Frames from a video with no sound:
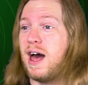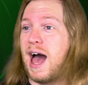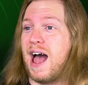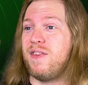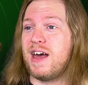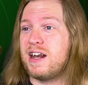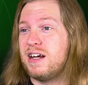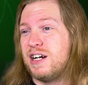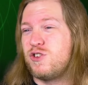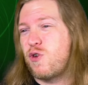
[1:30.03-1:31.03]
and then
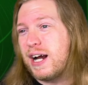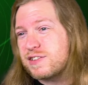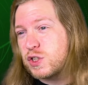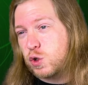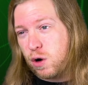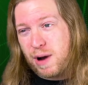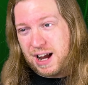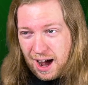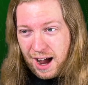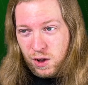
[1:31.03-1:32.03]
Dragon of the Stormwreck
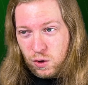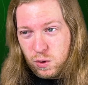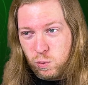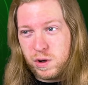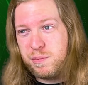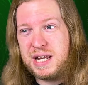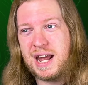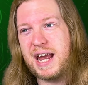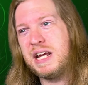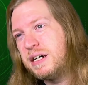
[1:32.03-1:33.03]
Isle would be
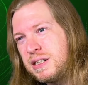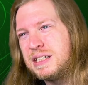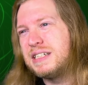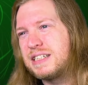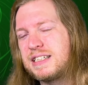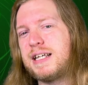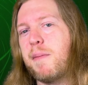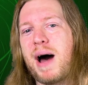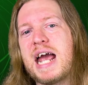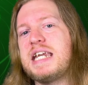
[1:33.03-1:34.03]
a
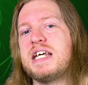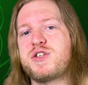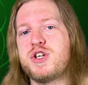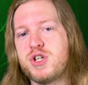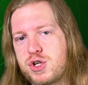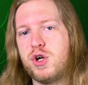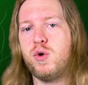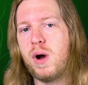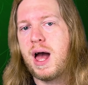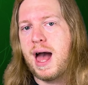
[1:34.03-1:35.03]
semi-distant 2,